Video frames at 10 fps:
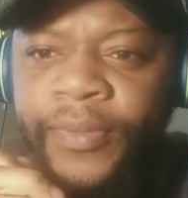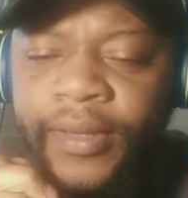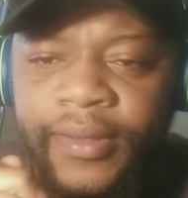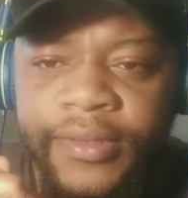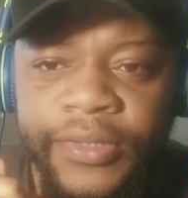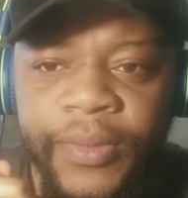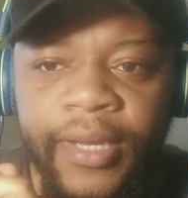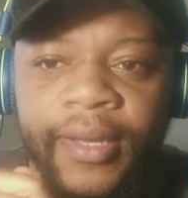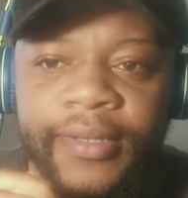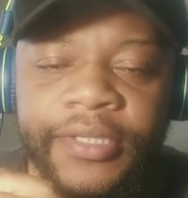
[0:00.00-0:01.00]
this
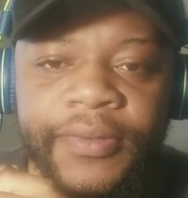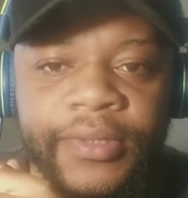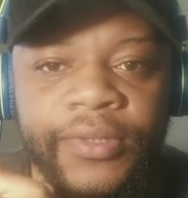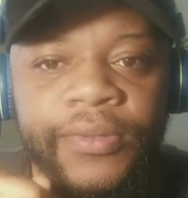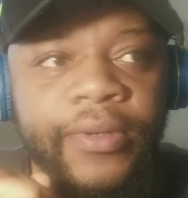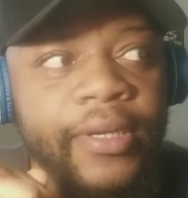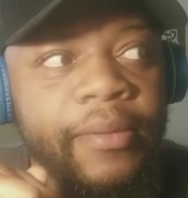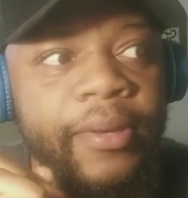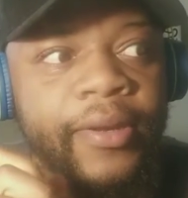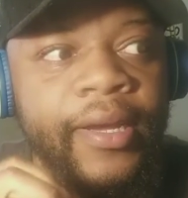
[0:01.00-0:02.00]
week, and she was talking
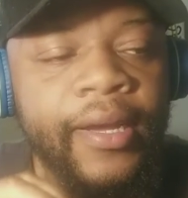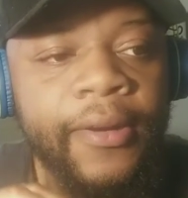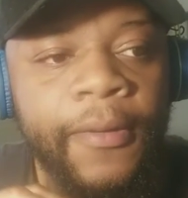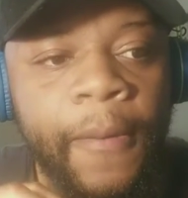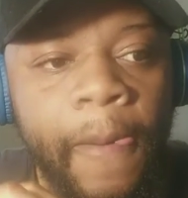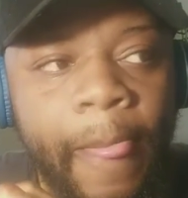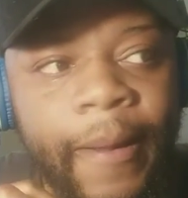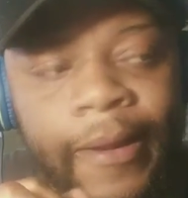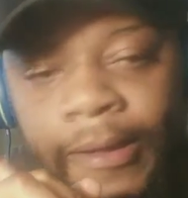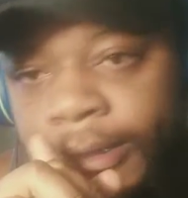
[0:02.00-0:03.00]
about how
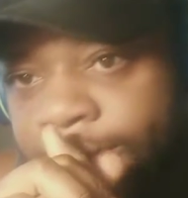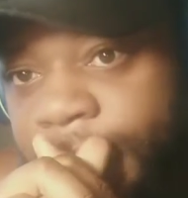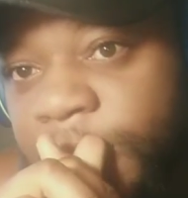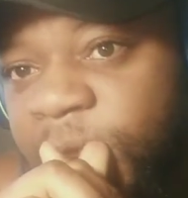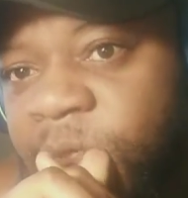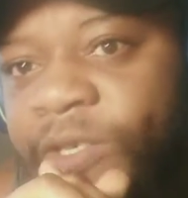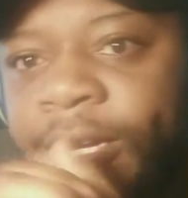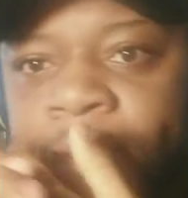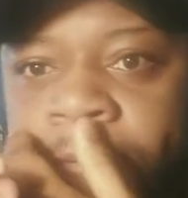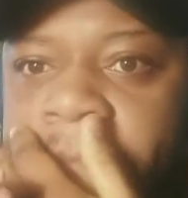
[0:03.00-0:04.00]
she's gonna
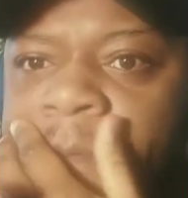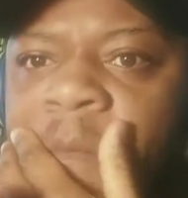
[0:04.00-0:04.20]
try